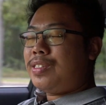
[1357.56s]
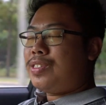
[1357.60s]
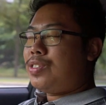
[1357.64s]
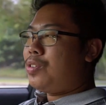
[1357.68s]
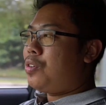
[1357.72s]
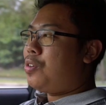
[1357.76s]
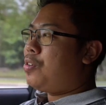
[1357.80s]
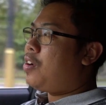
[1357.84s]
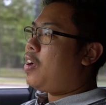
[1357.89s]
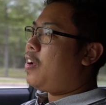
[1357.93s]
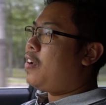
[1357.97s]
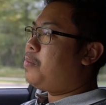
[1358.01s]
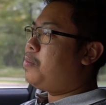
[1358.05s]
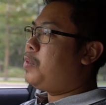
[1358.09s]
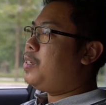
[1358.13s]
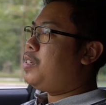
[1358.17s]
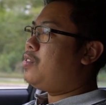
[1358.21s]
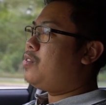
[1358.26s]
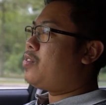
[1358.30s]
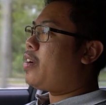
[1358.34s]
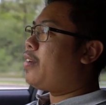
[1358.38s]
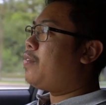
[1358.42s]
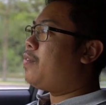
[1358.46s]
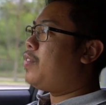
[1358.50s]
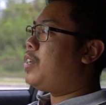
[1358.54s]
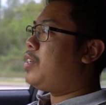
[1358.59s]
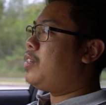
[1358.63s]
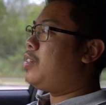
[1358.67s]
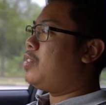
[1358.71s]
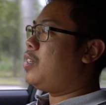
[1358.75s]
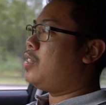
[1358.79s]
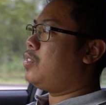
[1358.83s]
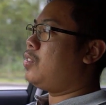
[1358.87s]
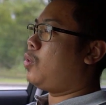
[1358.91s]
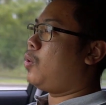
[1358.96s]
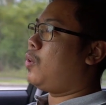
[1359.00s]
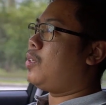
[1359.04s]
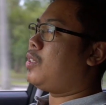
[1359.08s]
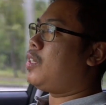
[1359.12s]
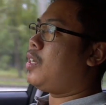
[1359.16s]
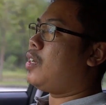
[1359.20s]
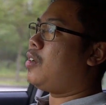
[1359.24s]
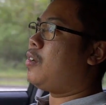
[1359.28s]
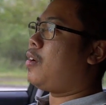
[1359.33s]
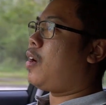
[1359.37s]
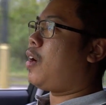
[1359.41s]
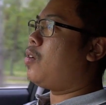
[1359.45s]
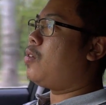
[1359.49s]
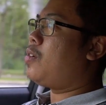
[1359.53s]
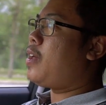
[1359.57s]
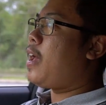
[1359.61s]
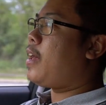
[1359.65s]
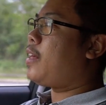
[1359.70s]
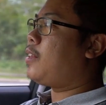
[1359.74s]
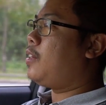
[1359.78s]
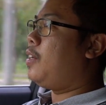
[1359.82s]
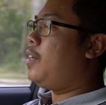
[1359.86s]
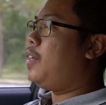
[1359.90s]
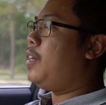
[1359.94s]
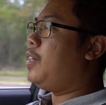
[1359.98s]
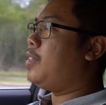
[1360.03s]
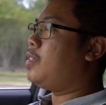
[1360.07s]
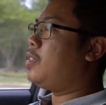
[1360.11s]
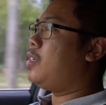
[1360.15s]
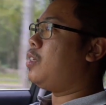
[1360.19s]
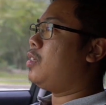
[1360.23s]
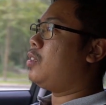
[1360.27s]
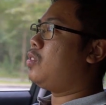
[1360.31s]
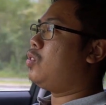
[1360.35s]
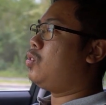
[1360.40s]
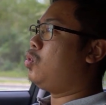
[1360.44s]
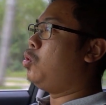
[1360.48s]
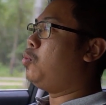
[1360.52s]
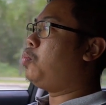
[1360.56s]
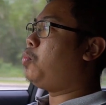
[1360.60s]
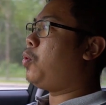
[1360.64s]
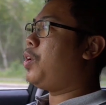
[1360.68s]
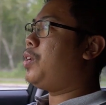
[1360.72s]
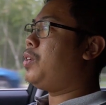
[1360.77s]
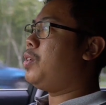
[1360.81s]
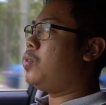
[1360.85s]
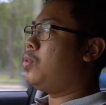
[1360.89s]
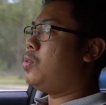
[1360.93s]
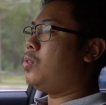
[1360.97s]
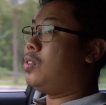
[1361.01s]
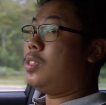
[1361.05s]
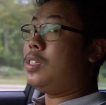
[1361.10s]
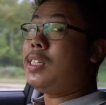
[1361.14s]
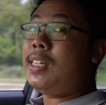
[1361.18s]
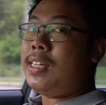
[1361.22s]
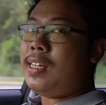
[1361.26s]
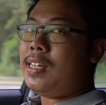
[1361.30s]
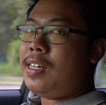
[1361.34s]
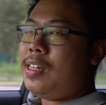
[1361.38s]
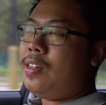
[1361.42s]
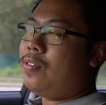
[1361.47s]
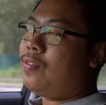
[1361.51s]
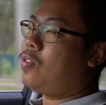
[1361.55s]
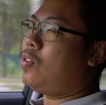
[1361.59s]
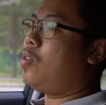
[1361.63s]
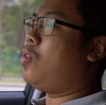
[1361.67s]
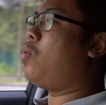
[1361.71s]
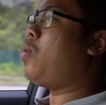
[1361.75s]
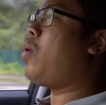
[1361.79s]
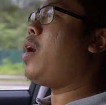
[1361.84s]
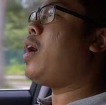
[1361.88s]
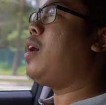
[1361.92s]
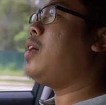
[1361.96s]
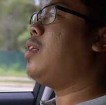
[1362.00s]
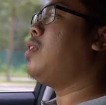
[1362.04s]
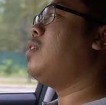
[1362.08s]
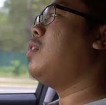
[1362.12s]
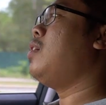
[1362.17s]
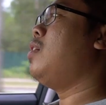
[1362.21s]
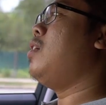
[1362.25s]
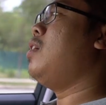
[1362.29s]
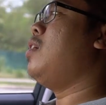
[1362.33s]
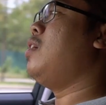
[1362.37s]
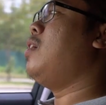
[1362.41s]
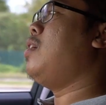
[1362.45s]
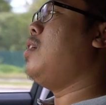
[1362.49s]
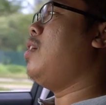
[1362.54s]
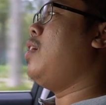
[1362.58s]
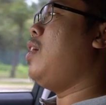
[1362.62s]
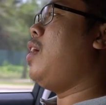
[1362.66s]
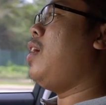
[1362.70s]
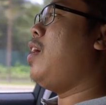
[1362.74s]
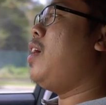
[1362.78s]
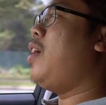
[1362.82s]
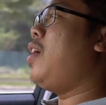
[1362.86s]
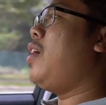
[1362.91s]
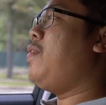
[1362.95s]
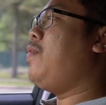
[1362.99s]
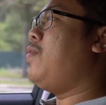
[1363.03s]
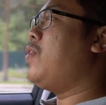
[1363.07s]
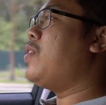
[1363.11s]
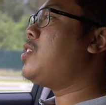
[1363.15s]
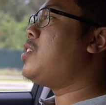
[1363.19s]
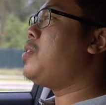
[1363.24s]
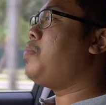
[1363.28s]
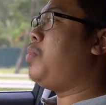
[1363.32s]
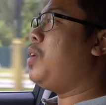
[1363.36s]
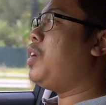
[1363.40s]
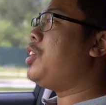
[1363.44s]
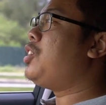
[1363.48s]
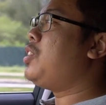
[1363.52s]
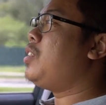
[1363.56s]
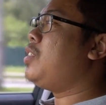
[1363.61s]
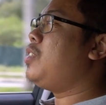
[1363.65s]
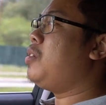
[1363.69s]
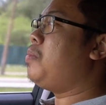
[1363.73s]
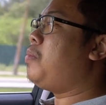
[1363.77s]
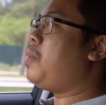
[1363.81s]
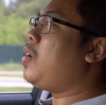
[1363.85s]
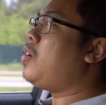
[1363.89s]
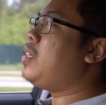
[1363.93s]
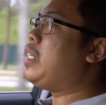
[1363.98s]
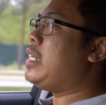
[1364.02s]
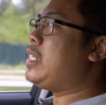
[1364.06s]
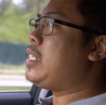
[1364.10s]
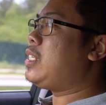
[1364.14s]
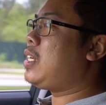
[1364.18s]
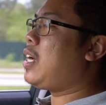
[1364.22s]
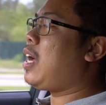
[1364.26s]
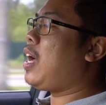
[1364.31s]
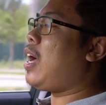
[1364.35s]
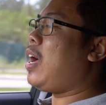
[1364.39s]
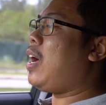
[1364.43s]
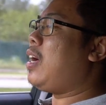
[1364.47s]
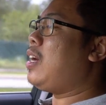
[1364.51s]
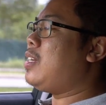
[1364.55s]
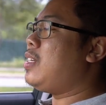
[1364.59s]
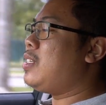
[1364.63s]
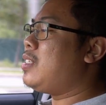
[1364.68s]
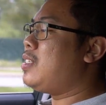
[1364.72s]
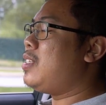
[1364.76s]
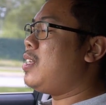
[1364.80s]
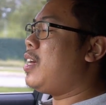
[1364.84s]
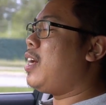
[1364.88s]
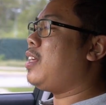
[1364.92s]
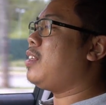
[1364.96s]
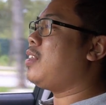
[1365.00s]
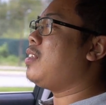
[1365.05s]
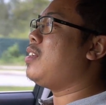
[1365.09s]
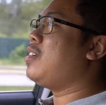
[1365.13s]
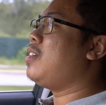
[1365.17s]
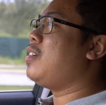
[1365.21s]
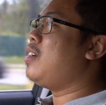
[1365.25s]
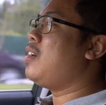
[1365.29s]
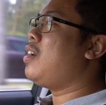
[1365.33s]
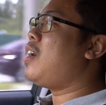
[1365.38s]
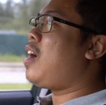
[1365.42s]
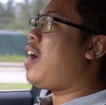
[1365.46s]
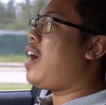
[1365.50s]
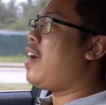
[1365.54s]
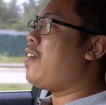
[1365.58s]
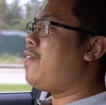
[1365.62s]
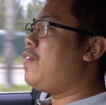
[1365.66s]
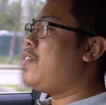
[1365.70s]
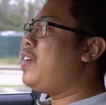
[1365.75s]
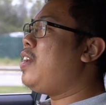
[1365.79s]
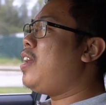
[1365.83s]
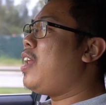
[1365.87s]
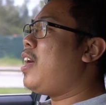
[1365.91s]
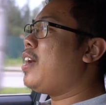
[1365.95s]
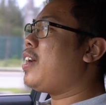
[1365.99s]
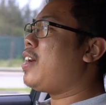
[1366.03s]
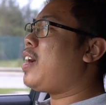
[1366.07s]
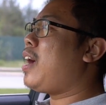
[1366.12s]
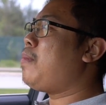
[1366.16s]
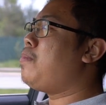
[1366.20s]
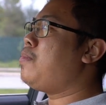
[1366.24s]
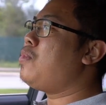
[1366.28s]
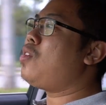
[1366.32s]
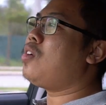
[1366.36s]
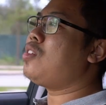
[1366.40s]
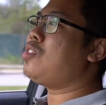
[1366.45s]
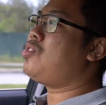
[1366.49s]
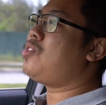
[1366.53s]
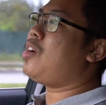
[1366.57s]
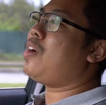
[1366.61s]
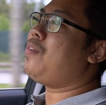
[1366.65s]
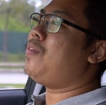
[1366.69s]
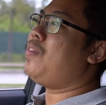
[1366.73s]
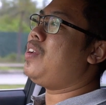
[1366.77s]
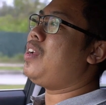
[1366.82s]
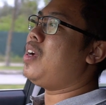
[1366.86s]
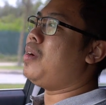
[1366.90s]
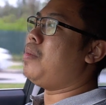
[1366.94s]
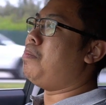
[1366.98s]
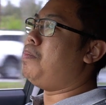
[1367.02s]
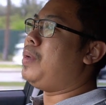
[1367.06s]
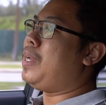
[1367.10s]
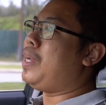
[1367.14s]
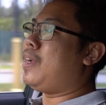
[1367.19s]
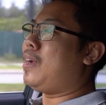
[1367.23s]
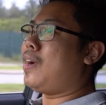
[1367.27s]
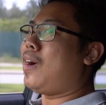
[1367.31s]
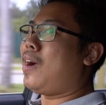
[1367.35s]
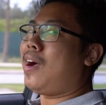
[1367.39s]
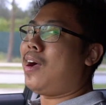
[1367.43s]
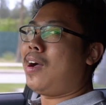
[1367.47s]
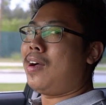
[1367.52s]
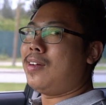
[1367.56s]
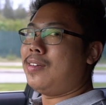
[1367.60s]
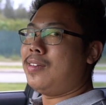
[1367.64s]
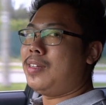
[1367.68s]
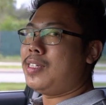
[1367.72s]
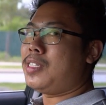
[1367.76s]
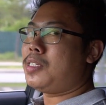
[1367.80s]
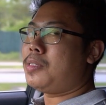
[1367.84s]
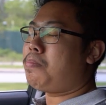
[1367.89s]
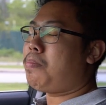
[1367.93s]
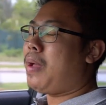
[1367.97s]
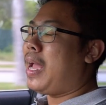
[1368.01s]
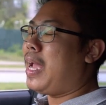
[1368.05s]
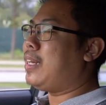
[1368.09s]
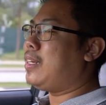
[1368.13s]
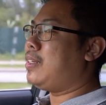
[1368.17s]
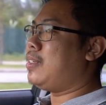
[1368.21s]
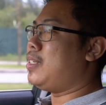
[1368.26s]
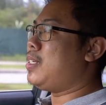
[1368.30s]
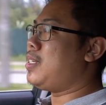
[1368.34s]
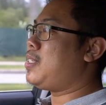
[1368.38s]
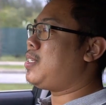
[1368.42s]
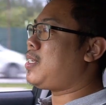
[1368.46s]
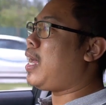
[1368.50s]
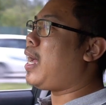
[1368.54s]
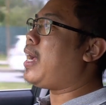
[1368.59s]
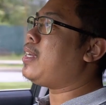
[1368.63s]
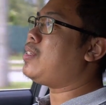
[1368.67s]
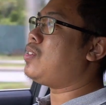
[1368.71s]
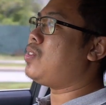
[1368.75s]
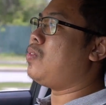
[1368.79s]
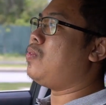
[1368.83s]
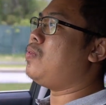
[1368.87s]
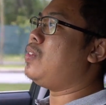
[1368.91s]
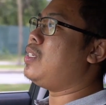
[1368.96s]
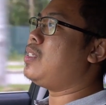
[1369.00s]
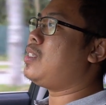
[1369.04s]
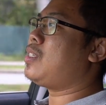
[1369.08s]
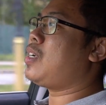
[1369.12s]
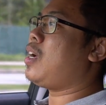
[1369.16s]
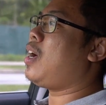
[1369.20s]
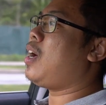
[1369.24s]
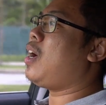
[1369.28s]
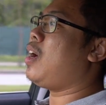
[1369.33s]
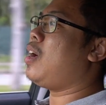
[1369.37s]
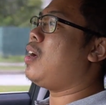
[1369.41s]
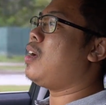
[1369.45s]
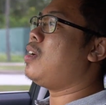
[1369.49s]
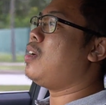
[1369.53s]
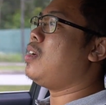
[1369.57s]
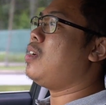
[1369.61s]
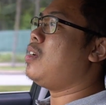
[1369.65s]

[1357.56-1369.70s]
so I've been driving the Toyota Crown Athlete 2.0T for a while, and first impression about this car is that I feel like I'm not driving a big car despite the size of this car.